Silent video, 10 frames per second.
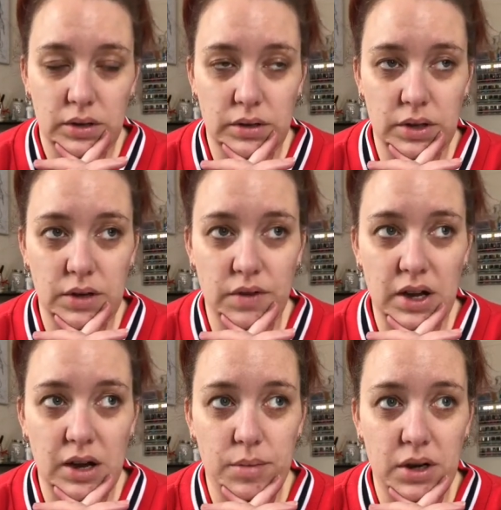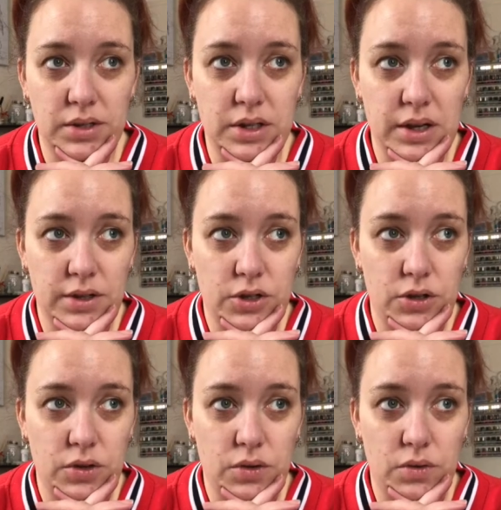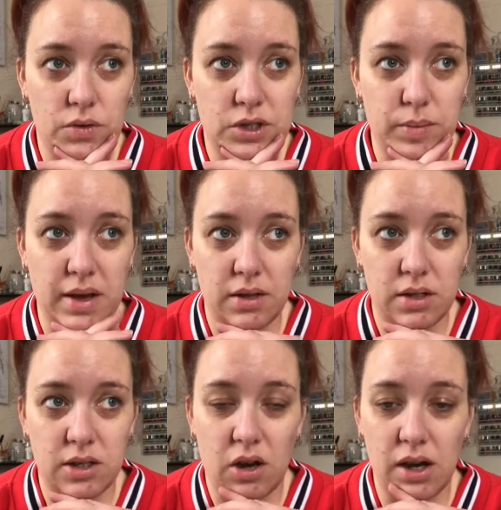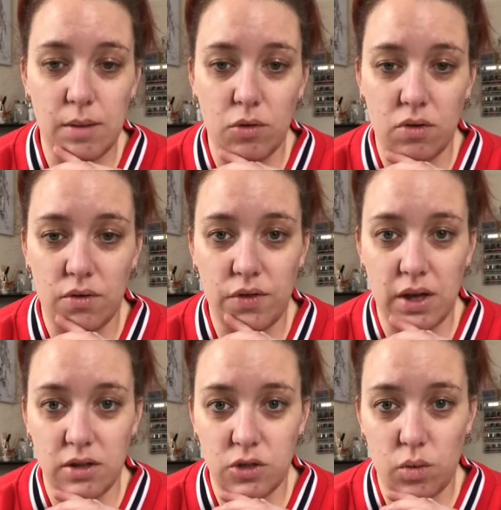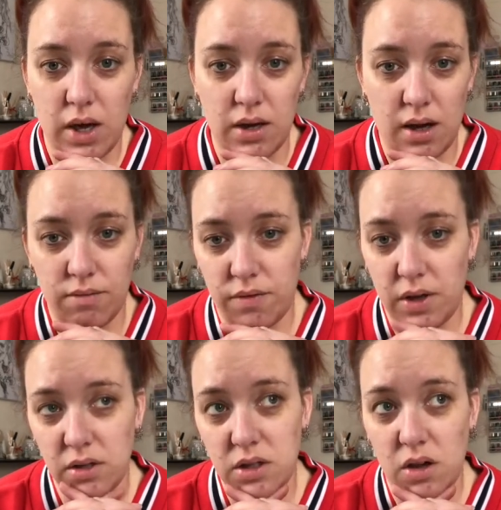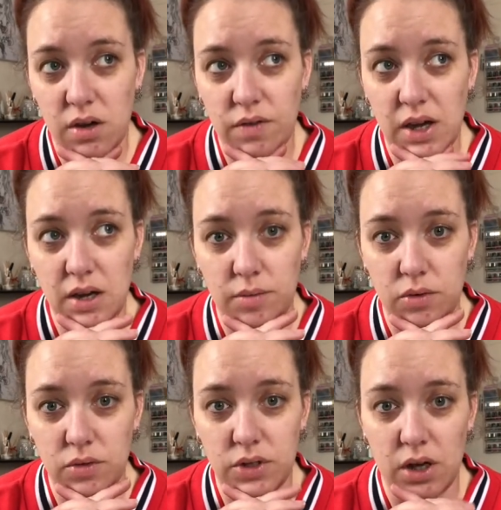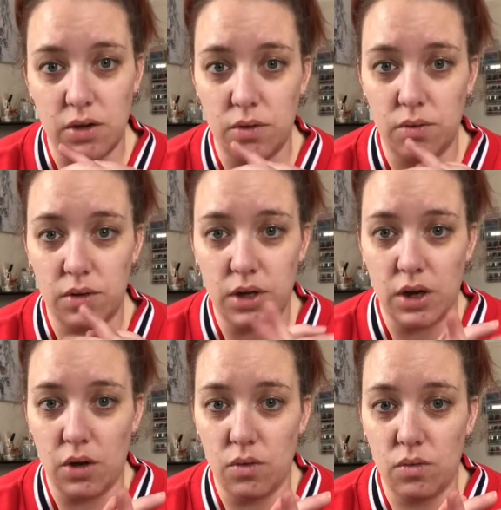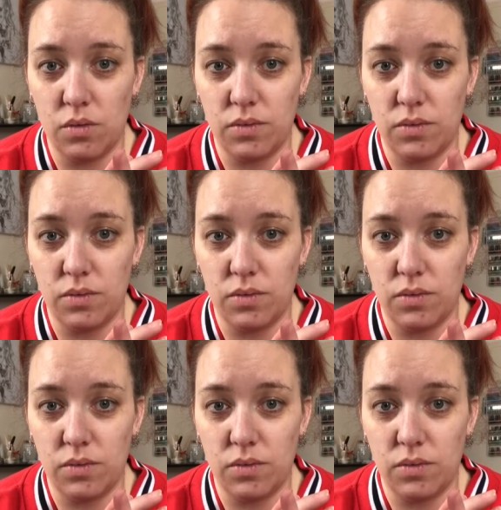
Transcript: the availability to spend slightly more on things when other things aren't available. So, you know,